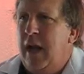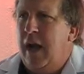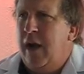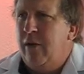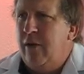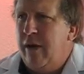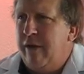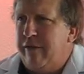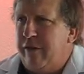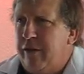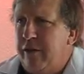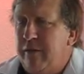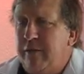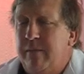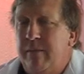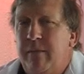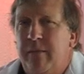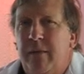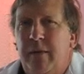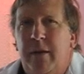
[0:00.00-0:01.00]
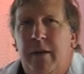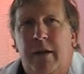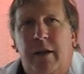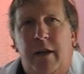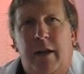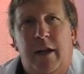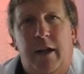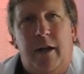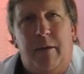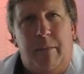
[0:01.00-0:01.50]
However,
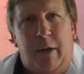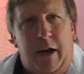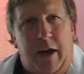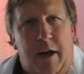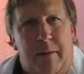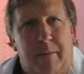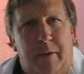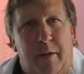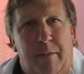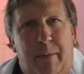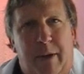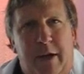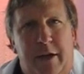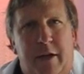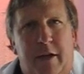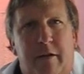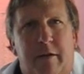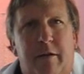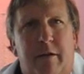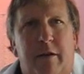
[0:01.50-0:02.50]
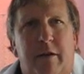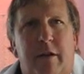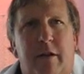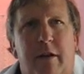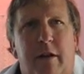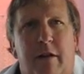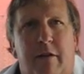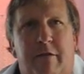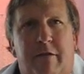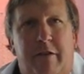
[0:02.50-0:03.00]
in my humble opinion,
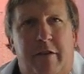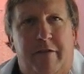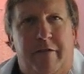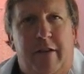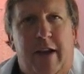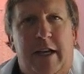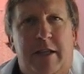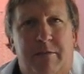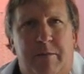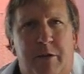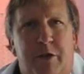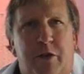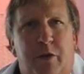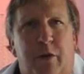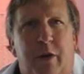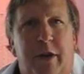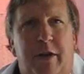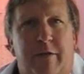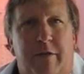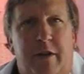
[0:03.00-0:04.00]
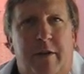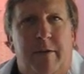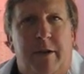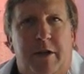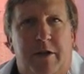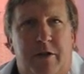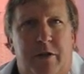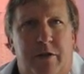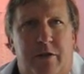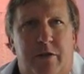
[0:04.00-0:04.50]
for the vast majority of
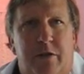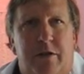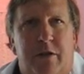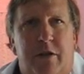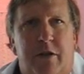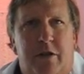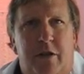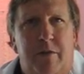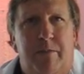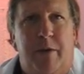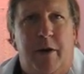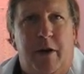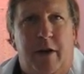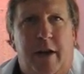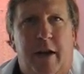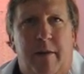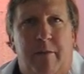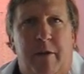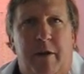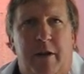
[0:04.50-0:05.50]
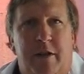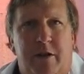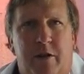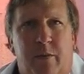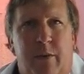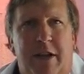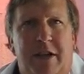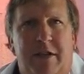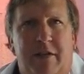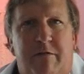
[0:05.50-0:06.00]
DMX users, two pair cable is a
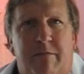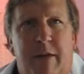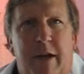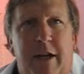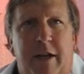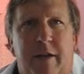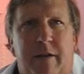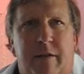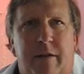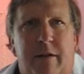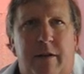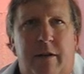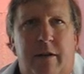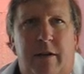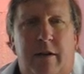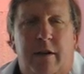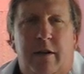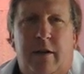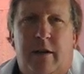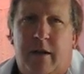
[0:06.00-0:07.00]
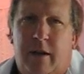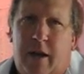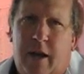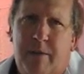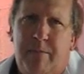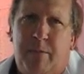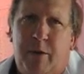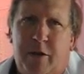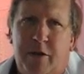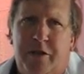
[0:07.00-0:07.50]
waste of money.
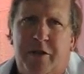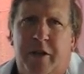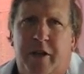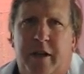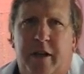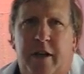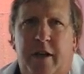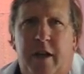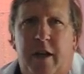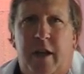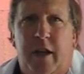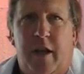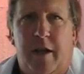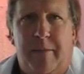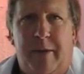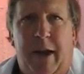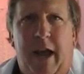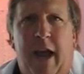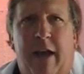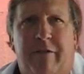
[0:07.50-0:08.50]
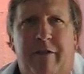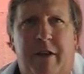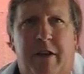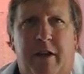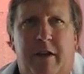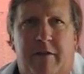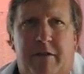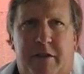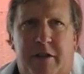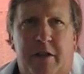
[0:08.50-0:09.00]
I personally am an
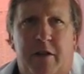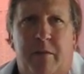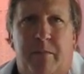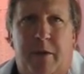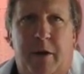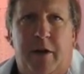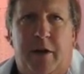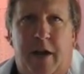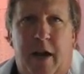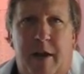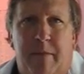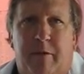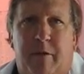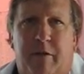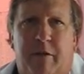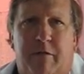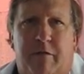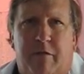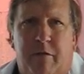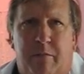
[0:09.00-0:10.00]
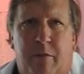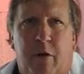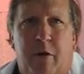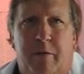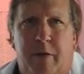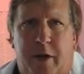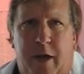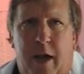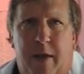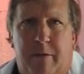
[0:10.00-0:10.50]
advocate of single pair cable for
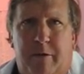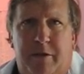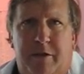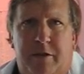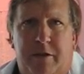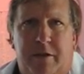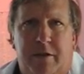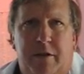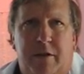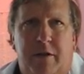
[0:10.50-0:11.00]
portable cables.